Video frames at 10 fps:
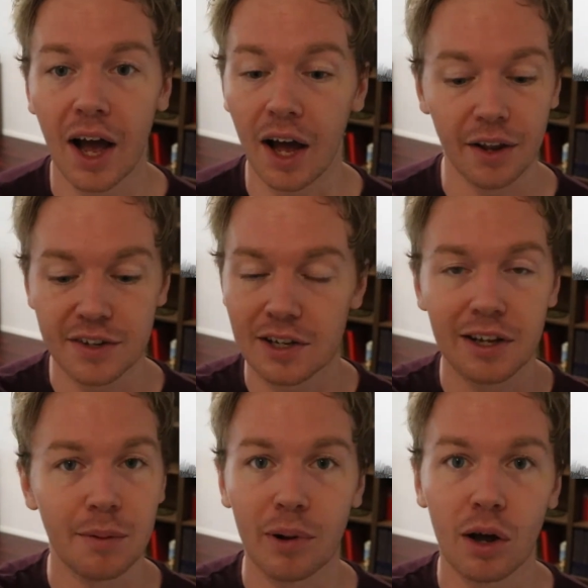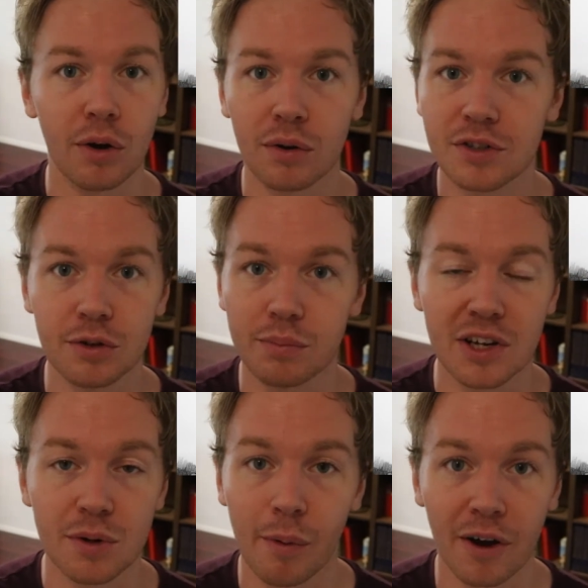There's a link below to
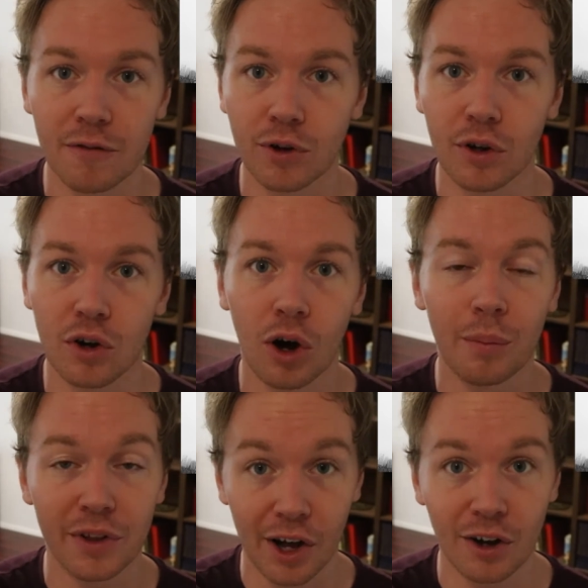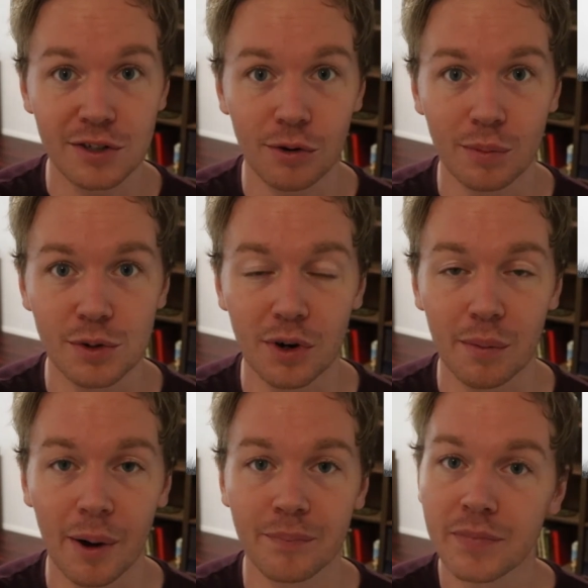benjaminmcavoy.com, the article I'm talking
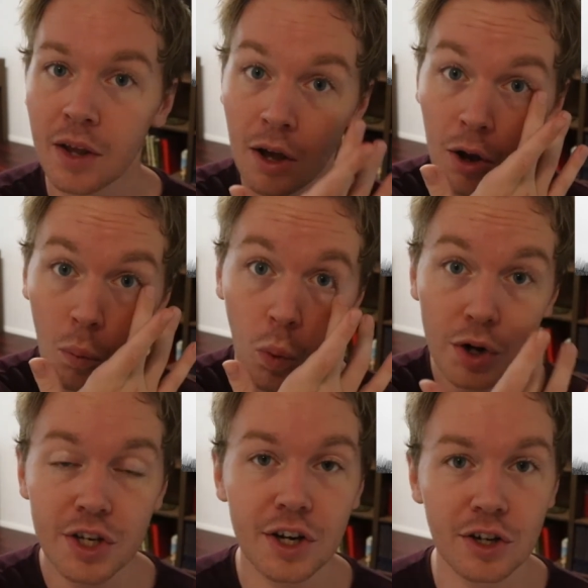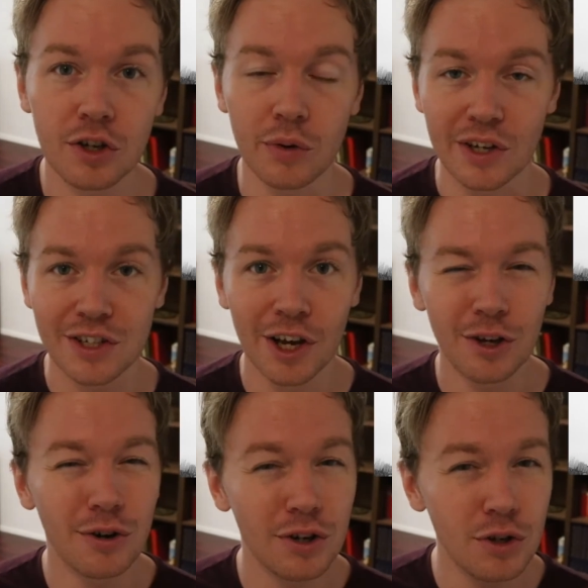about. What you're gonna do is
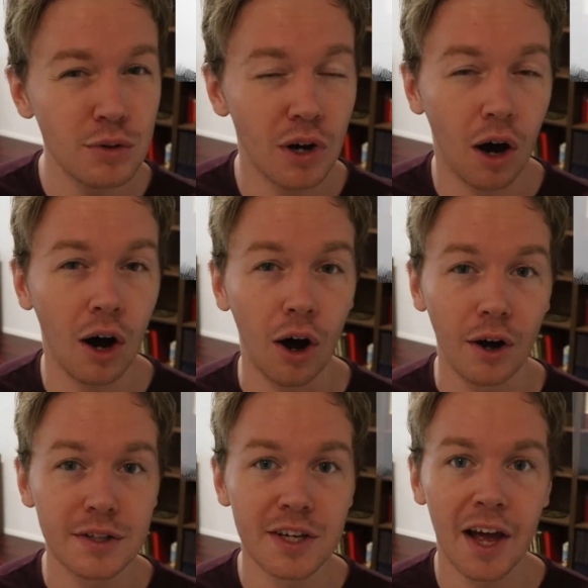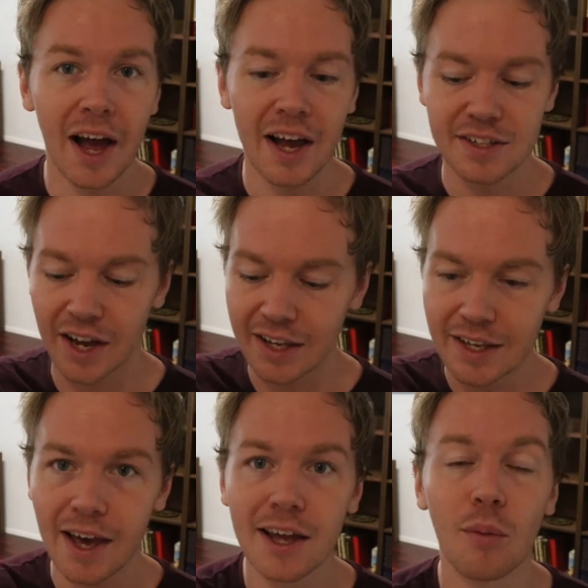you're gonna use art as a
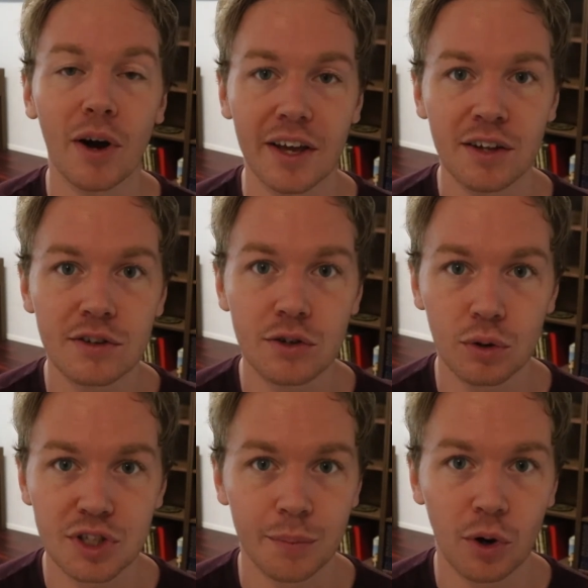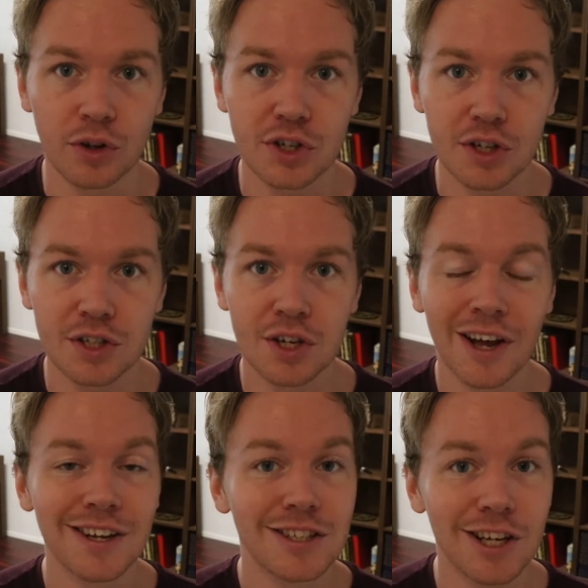gateway into your subconscious.
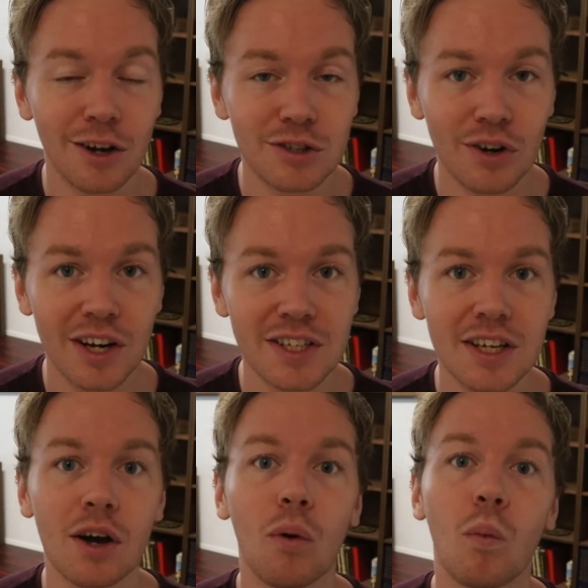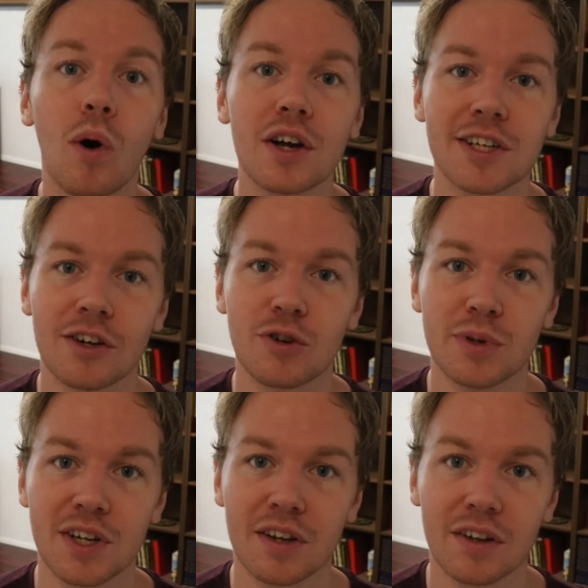Sounds crazy, works
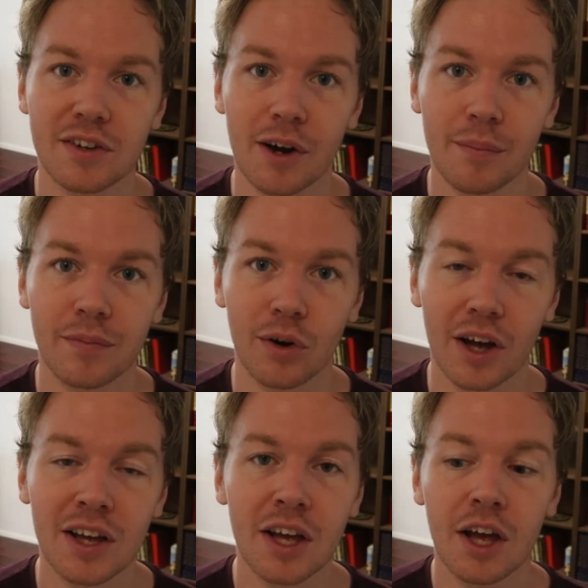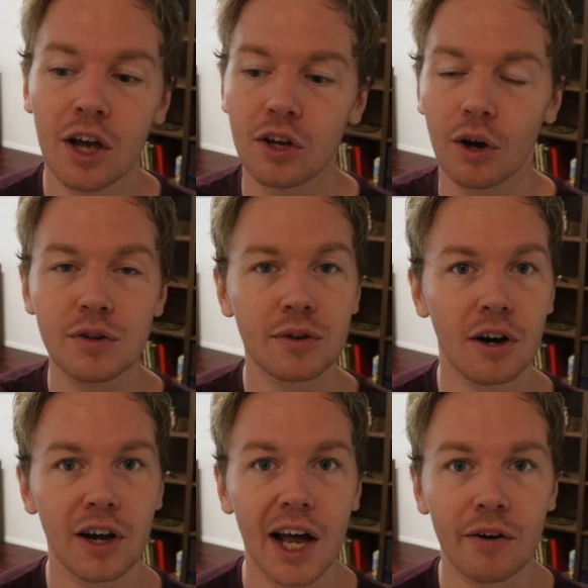100% of the time, okay? Go to an
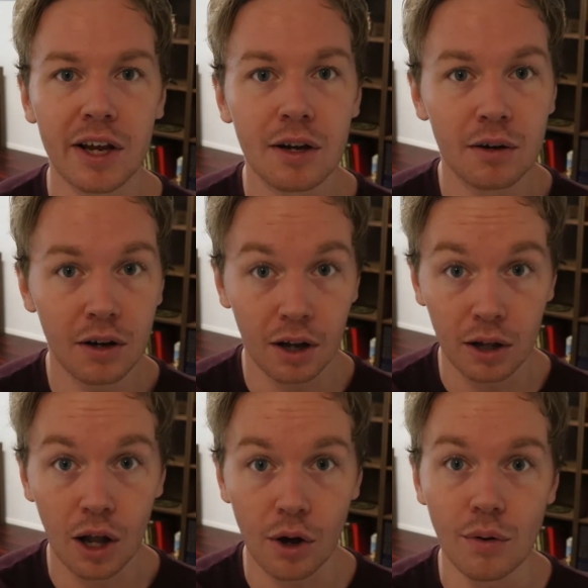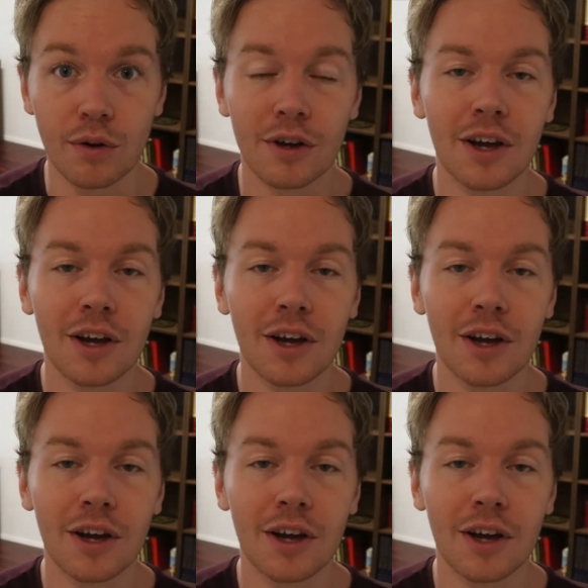art gallery, alone,